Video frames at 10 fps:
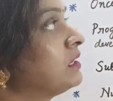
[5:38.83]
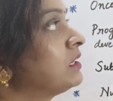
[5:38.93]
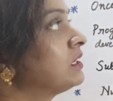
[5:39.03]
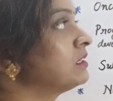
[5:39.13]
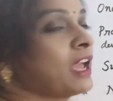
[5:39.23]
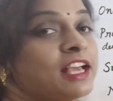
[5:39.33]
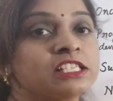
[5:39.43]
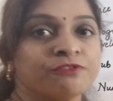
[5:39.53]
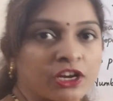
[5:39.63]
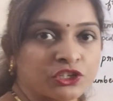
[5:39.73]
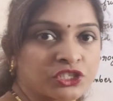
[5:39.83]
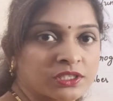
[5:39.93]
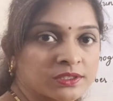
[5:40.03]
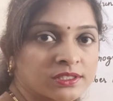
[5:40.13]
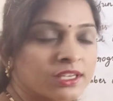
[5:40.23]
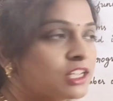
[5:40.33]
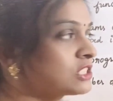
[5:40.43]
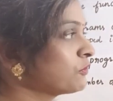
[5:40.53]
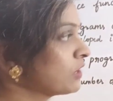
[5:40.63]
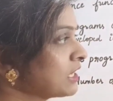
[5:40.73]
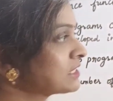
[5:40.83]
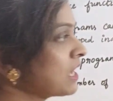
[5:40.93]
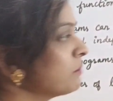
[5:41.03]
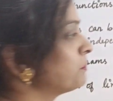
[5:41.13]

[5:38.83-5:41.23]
as functions. So for example,